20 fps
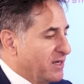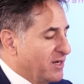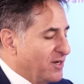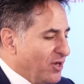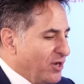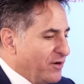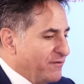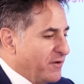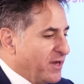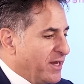A
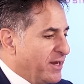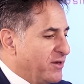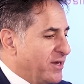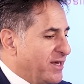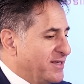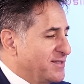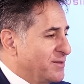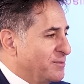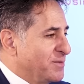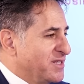lot of
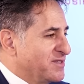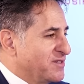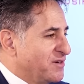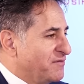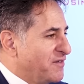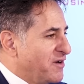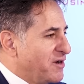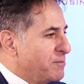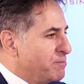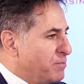SMEs are
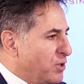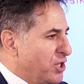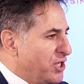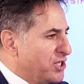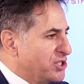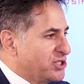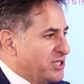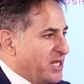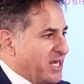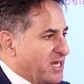very
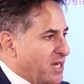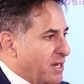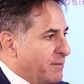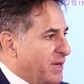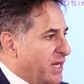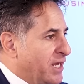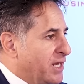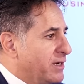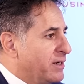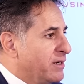bullish. They
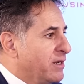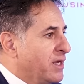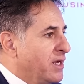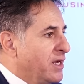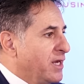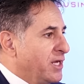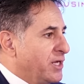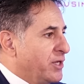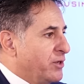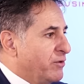come in,
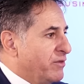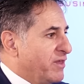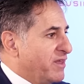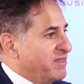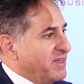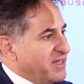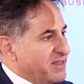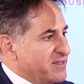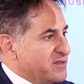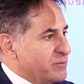they
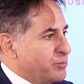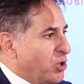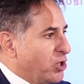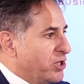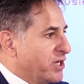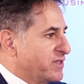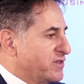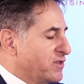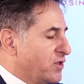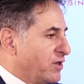think this
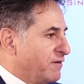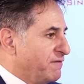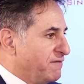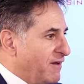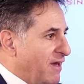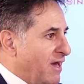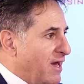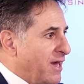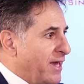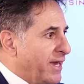product's going to
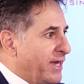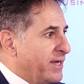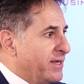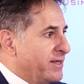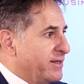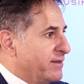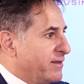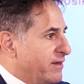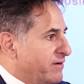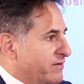fly.
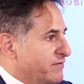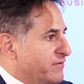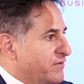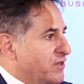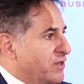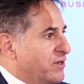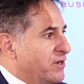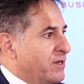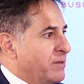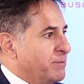
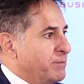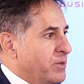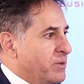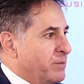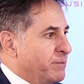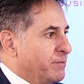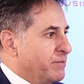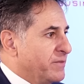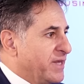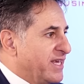
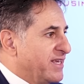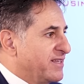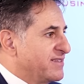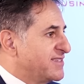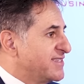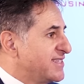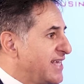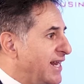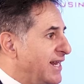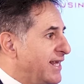They can
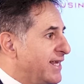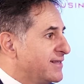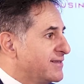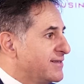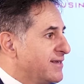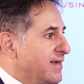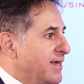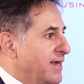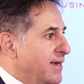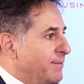sell it.